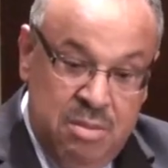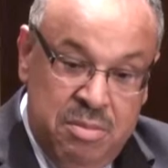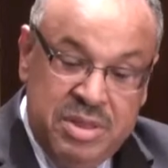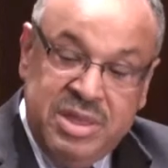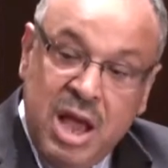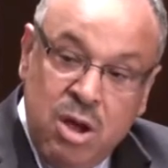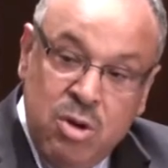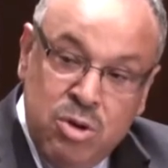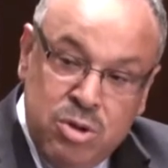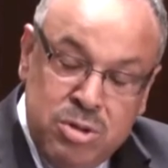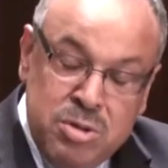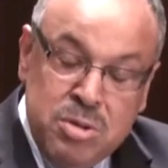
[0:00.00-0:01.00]
But thank
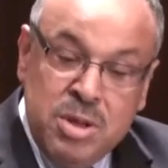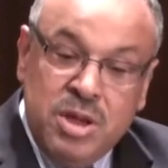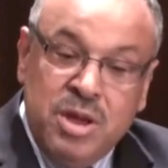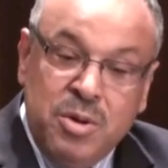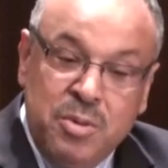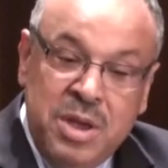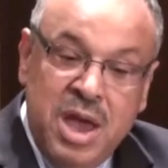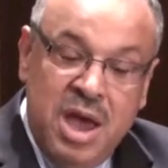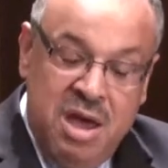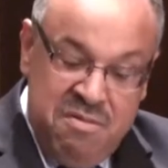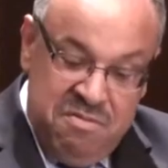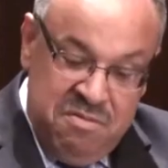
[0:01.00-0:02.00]
God, we
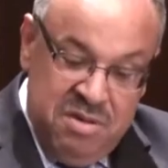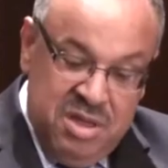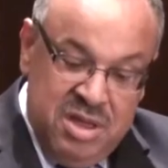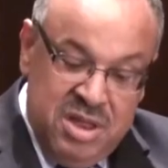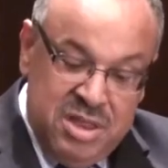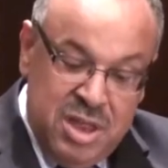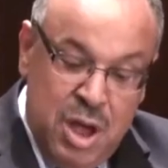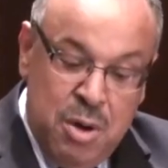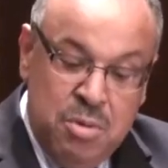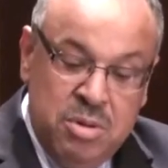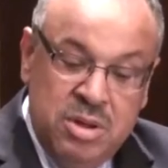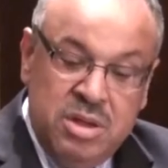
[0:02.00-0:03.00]
have
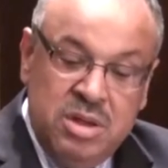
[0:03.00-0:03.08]
now,